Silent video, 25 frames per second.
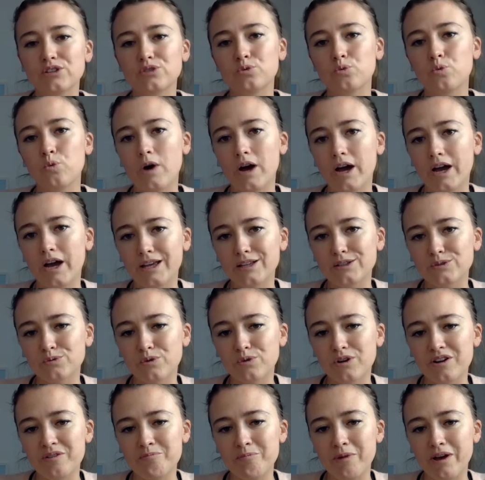why it's
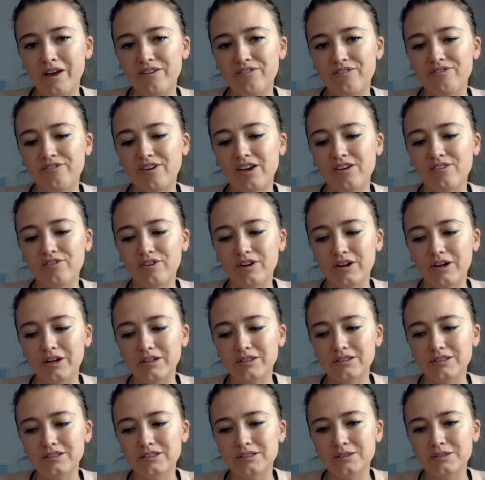one of my favorite
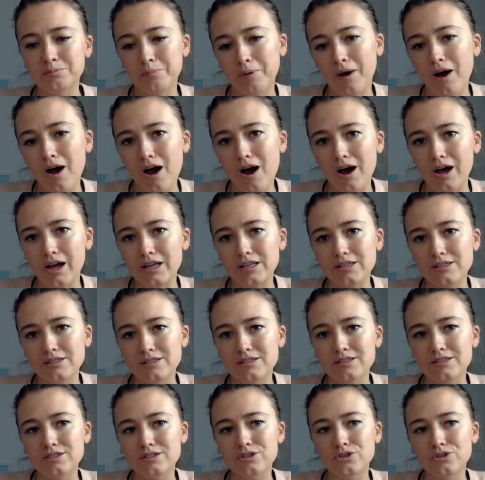
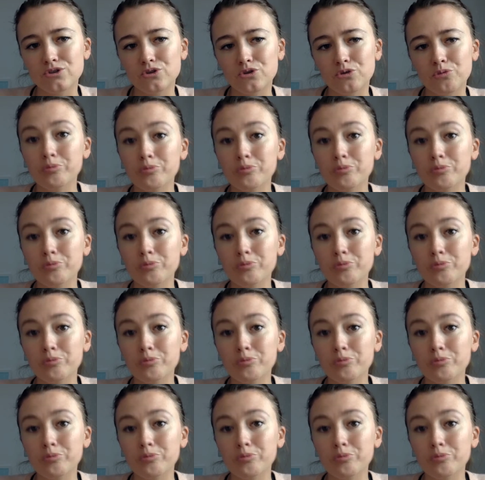spots to